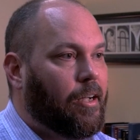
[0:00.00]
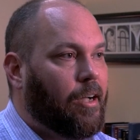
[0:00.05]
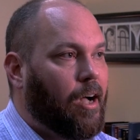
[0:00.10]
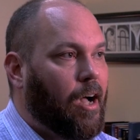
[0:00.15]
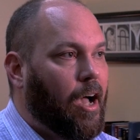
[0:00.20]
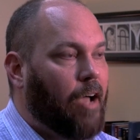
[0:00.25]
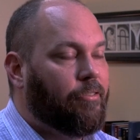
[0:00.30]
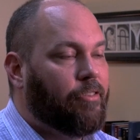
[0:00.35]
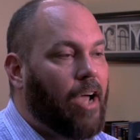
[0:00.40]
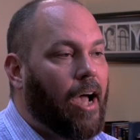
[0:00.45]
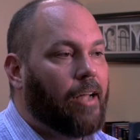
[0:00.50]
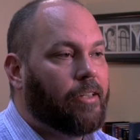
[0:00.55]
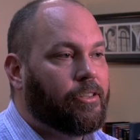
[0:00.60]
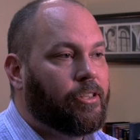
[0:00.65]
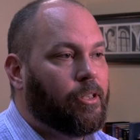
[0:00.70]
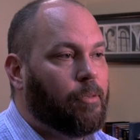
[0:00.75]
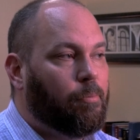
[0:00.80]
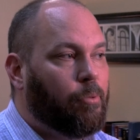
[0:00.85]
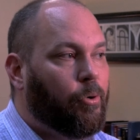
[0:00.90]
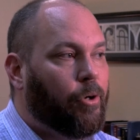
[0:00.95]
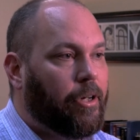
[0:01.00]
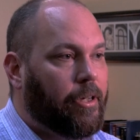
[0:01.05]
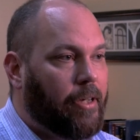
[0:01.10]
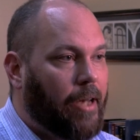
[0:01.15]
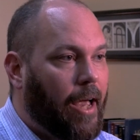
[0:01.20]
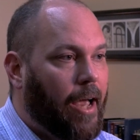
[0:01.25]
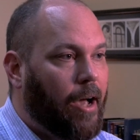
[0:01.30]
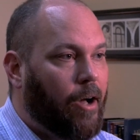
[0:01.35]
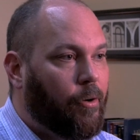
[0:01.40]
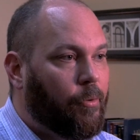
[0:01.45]
I've gotten to the point
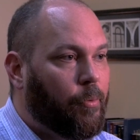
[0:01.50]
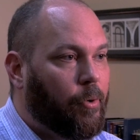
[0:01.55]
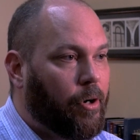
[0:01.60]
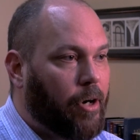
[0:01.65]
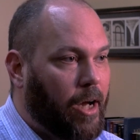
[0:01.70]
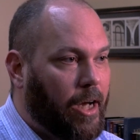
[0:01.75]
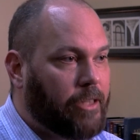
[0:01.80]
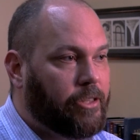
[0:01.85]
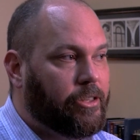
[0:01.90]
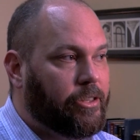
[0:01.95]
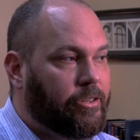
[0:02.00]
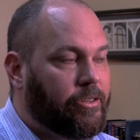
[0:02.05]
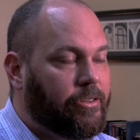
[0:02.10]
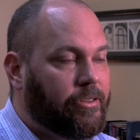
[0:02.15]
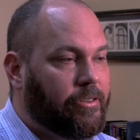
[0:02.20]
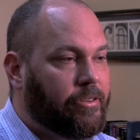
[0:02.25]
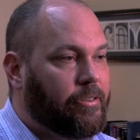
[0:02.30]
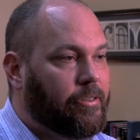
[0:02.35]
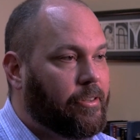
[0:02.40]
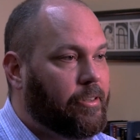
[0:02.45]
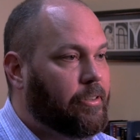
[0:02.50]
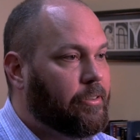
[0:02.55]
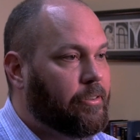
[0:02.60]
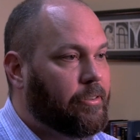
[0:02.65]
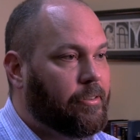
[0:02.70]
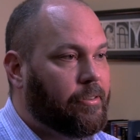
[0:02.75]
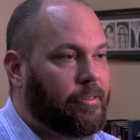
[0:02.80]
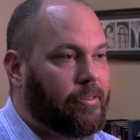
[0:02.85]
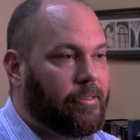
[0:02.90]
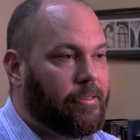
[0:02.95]
now where I just
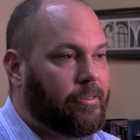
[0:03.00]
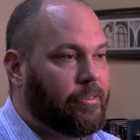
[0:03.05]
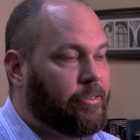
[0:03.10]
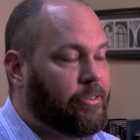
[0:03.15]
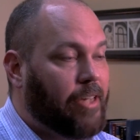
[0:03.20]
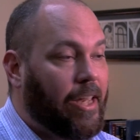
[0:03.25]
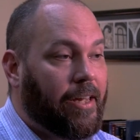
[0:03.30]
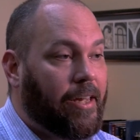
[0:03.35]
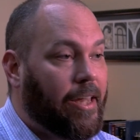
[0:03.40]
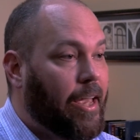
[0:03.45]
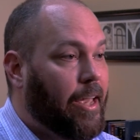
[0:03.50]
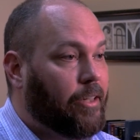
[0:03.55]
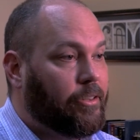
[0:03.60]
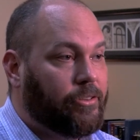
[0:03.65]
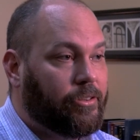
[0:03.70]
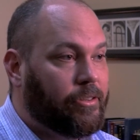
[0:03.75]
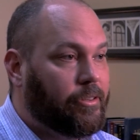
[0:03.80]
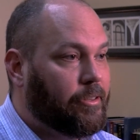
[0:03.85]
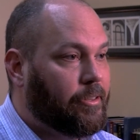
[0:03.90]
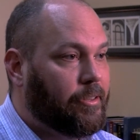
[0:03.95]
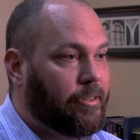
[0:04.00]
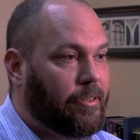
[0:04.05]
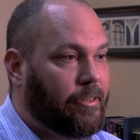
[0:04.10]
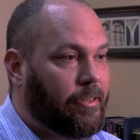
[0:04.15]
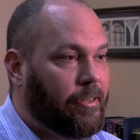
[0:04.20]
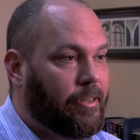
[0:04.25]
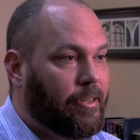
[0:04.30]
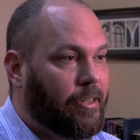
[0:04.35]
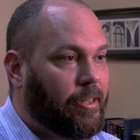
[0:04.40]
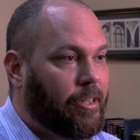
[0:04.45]
say yes,
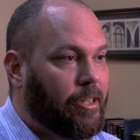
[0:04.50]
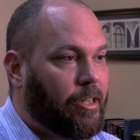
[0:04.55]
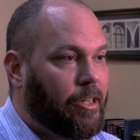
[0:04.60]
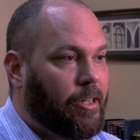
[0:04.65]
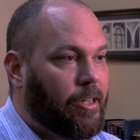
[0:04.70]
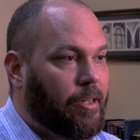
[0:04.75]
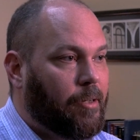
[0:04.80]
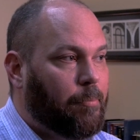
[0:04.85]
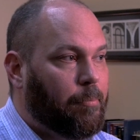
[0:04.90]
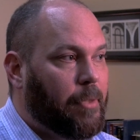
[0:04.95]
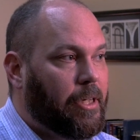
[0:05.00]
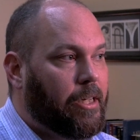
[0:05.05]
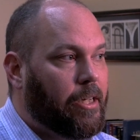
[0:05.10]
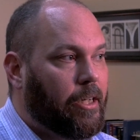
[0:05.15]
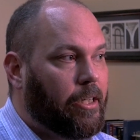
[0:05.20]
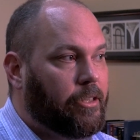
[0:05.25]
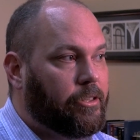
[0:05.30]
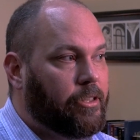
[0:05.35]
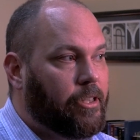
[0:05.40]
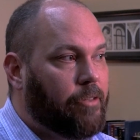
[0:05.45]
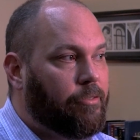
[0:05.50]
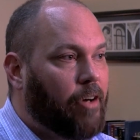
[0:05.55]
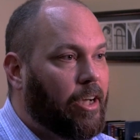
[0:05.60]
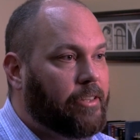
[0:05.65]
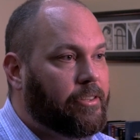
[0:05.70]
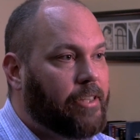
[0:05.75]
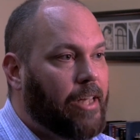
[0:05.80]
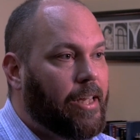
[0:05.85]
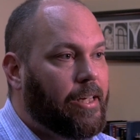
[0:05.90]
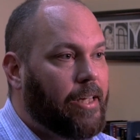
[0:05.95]
because if I
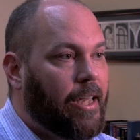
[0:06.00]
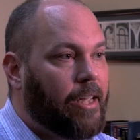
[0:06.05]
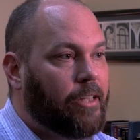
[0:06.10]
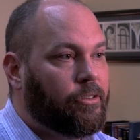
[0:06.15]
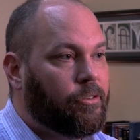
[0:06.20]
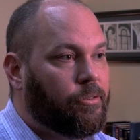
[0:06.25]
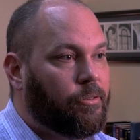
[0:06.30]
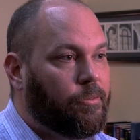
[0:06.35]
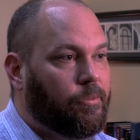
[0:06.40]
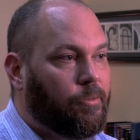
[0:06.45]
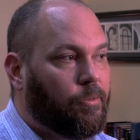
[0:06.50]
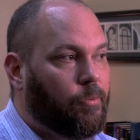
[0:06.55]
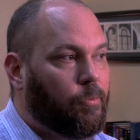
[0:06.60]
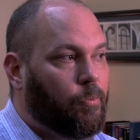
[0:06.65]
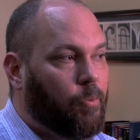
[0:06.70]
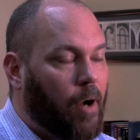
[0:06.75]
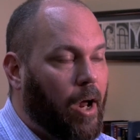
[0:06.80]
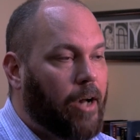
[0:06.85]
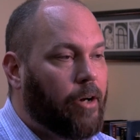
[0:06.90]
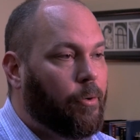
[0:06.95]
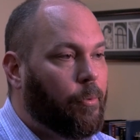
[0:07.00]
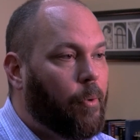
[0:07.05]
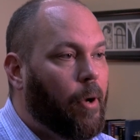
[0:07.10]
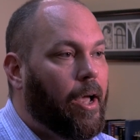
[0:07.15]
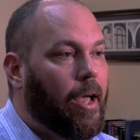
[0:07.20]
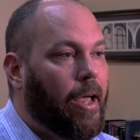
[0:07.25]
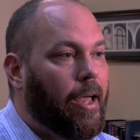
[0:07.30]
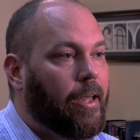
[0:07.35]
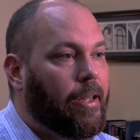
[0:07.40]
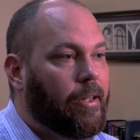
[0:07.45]
say yes right
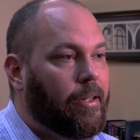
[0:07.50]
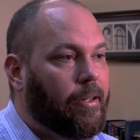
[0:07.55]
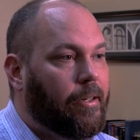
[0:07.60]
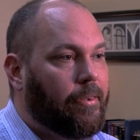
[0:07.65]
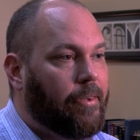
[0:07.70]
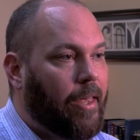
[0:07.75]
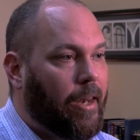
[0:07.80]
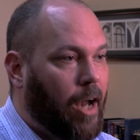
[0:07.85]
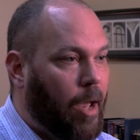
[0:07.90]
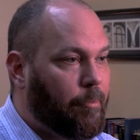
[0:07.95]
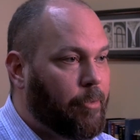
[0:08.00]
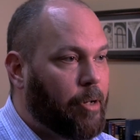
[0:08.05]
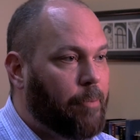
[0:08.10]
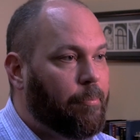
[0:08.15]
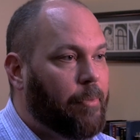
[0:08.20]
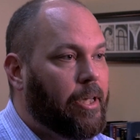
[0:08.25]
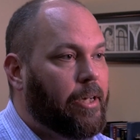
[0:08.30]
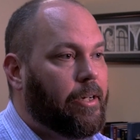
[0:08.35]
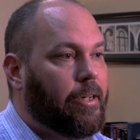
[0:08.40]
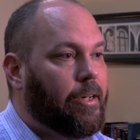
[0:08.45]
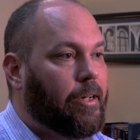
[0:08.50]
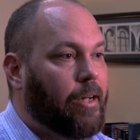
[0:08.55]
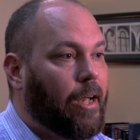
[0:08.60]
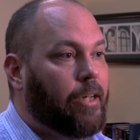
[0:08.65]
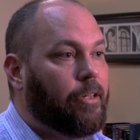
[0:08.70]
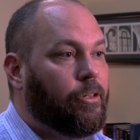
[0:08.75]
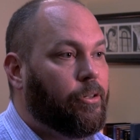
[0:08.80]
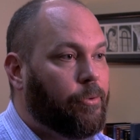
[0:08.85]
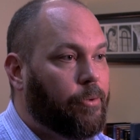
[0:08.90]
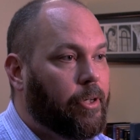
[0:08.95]
away, then I'm committed and I
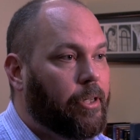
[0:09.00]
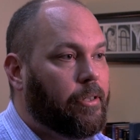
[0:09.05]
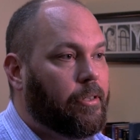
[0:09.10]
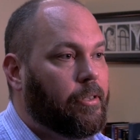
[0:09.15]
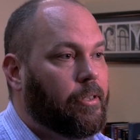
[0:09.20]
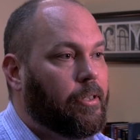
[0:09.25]
do it.